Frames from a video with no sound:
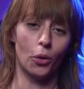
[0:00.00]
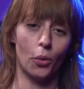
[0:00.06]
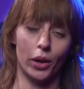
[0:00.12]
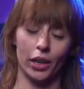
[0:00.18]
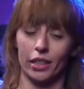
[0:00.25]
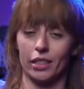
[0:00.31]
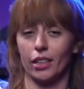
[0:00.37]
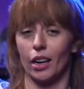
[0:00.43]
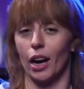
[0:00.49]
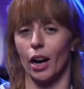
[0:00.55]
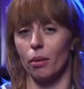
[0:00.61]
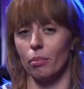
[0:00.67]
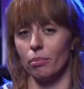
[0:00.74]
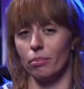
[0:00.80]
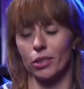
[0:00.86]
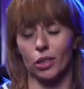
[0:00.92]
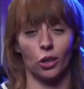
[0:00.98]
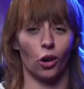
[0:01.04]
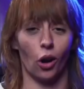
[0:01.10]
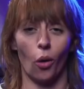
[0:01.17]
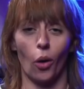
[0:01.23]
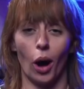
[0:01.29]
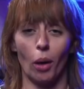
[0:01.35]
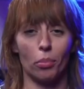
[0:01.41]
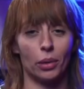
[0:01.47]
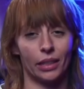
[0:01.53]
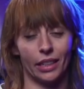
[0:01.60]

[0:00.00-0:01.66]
when it's time to grow up